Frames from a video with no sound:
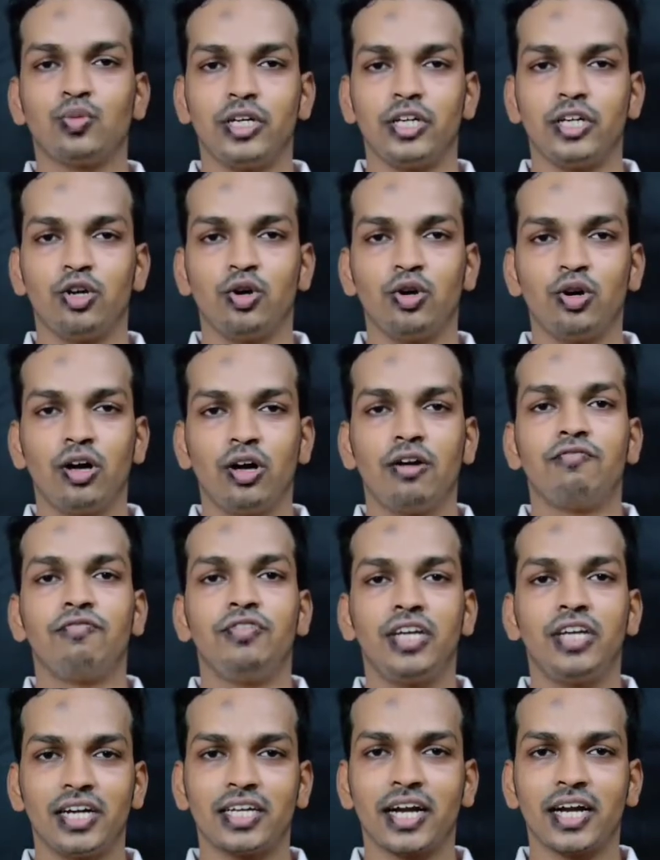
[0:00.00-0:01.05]
video,
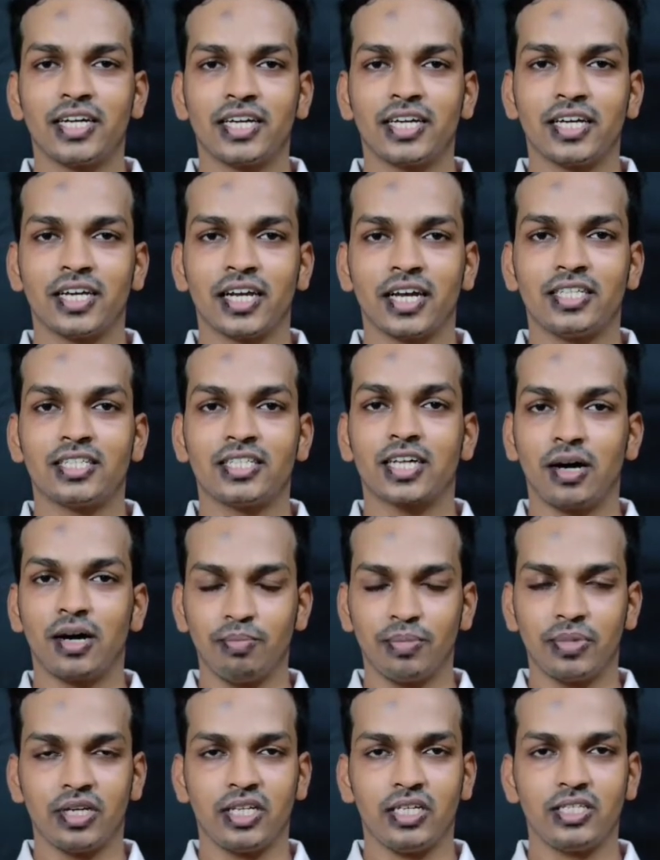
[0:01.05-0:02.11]
we had categorized
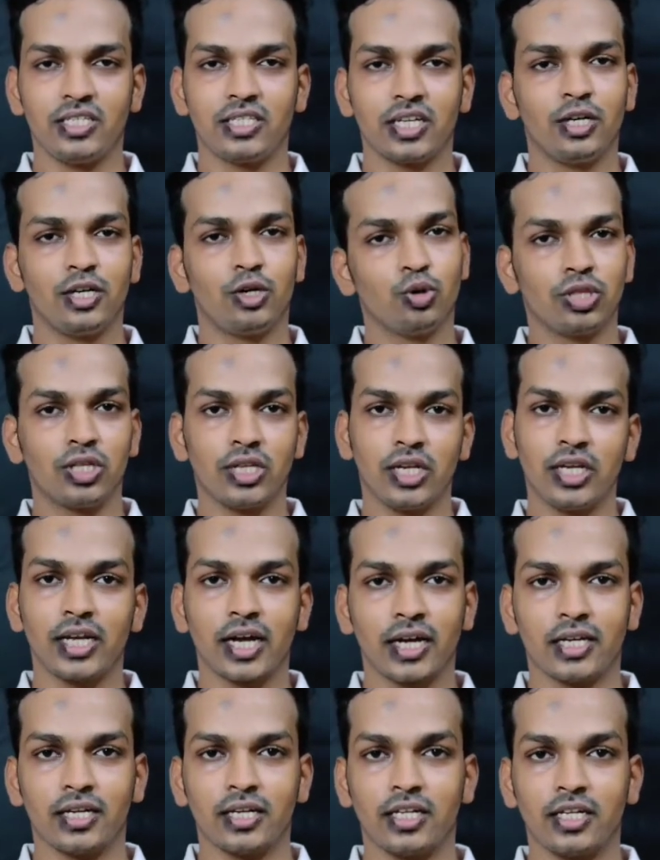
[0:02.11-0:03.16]
companies into three
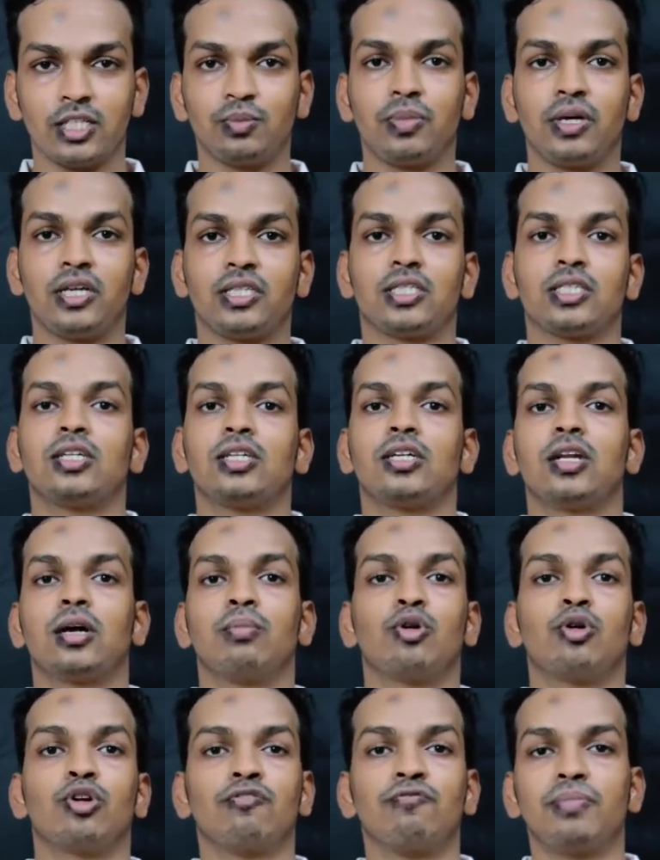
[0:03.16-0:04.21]
categories basis the
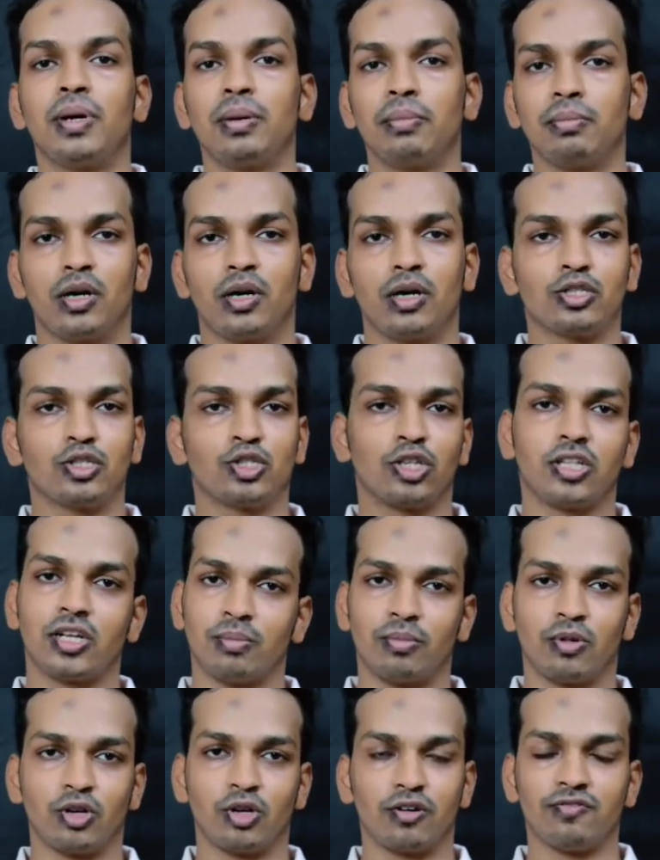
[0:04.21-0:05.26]
number of members or the
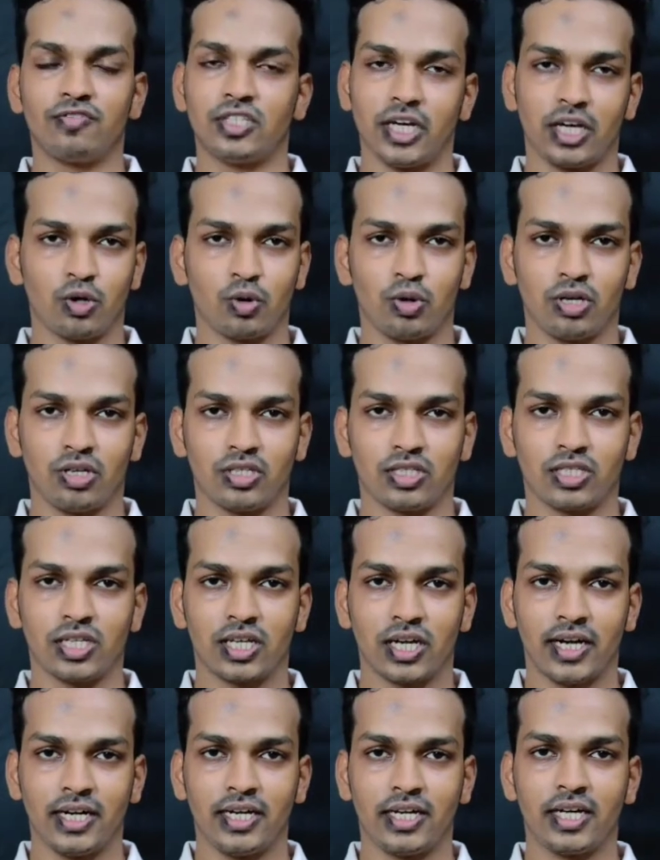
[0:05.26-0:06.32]
number of shareholders,
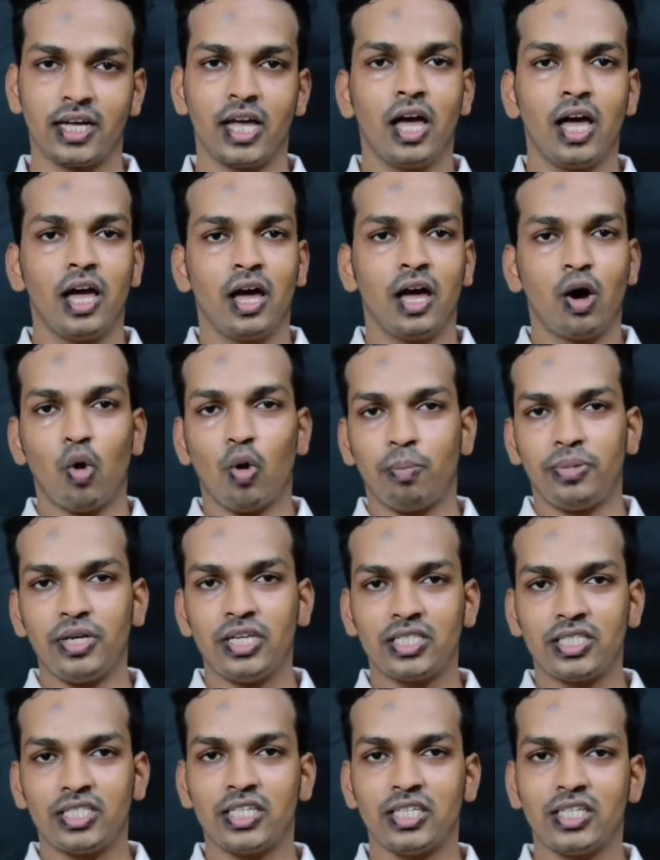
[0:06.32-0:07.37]
right?
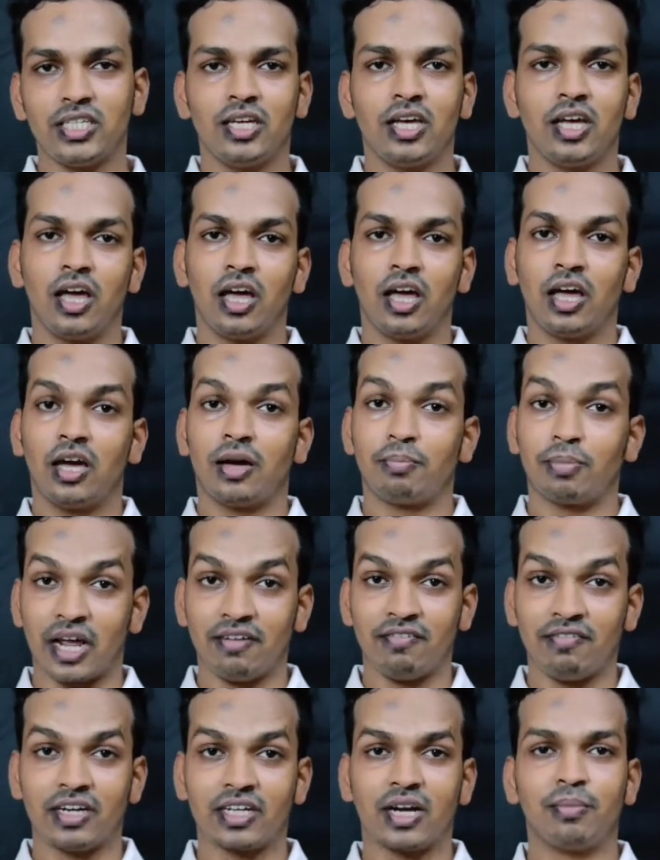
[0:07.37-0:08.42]
OPC,
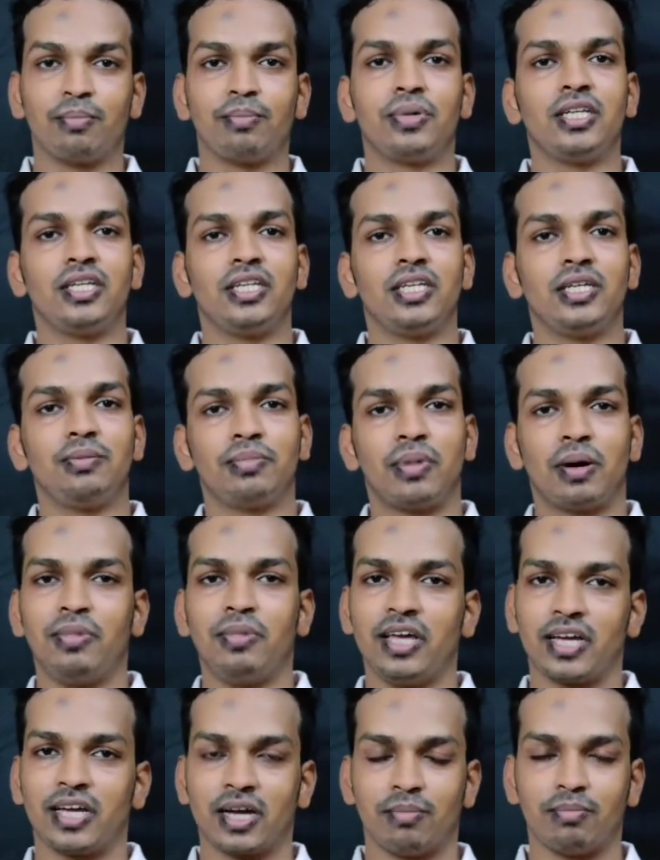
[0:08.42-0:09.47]
private company,
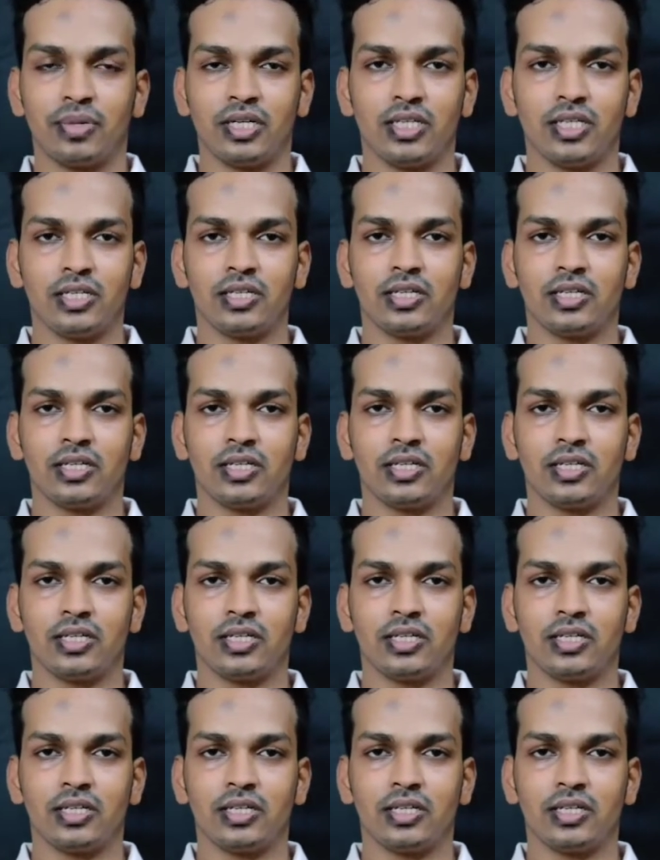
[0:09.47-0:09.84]
public company.